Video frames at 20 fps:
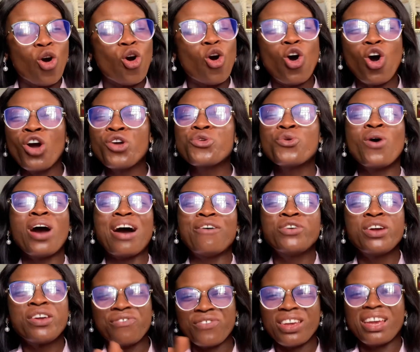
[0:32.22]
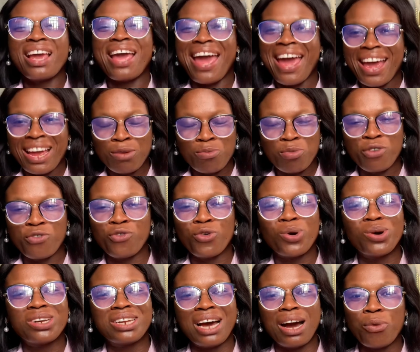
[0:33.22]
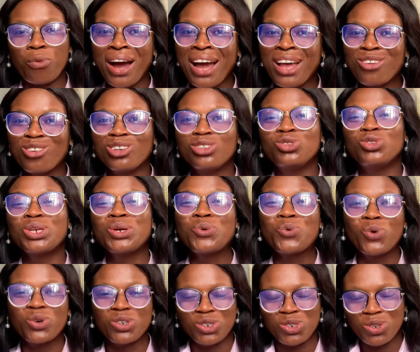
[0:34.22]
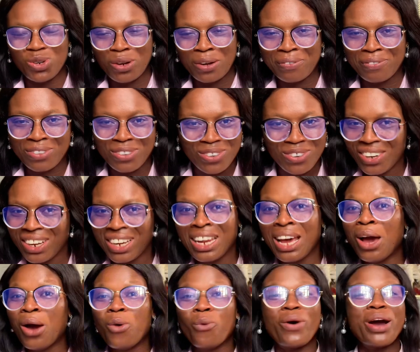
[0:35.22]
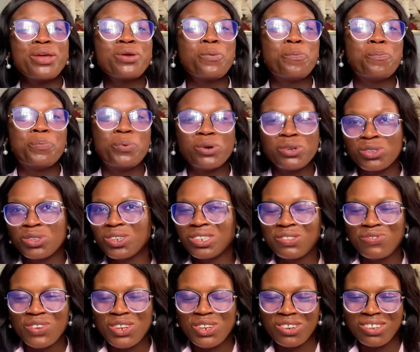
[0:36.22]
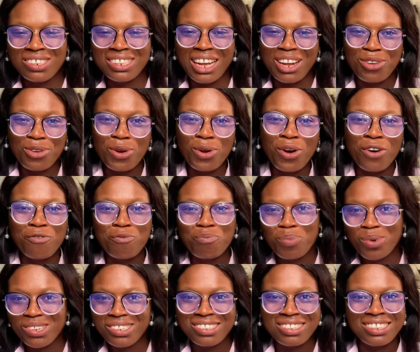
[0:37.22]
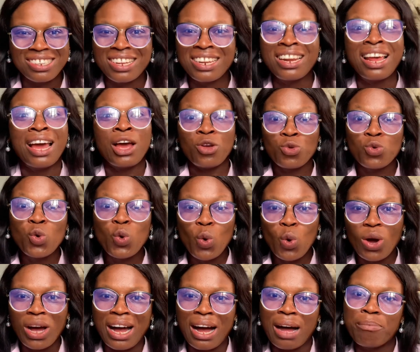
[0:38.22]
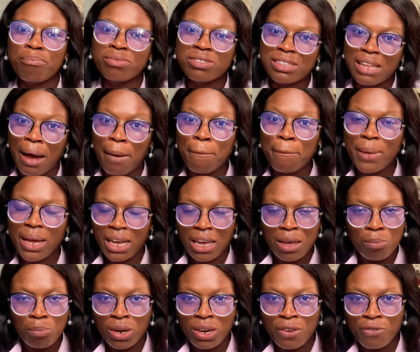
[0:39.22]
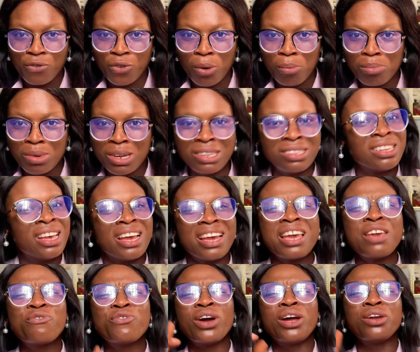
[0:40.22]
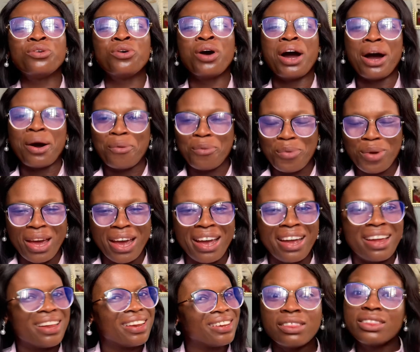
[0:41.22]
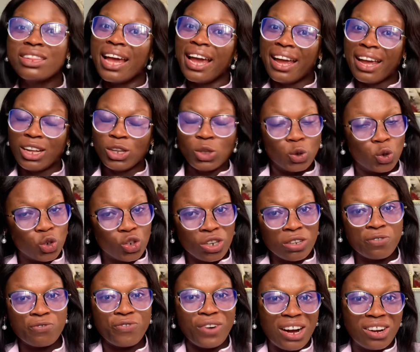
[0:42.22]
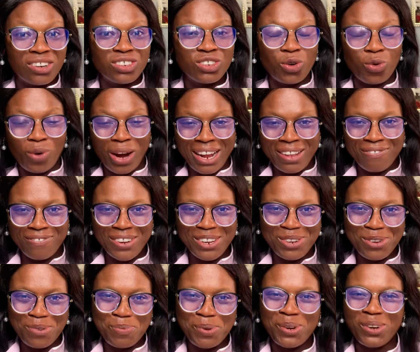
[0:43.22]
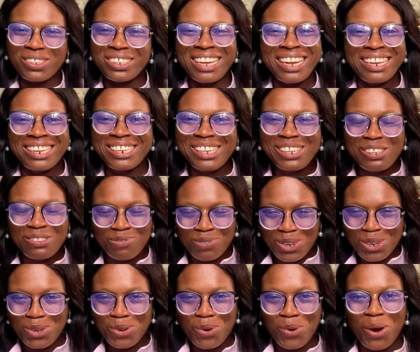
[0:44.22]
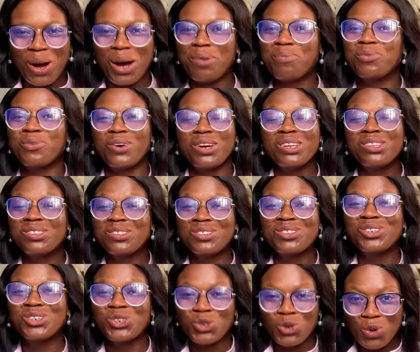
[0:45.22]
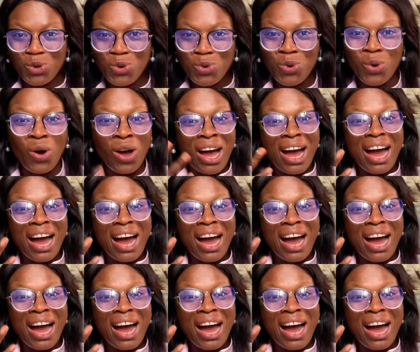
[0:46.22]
Or you haven't even heard before that while you're doing what you love doing, while you post those videos that you love posting, you can start making money from it. If you're not aware, then you just found the right video, because in this video I'm going to show you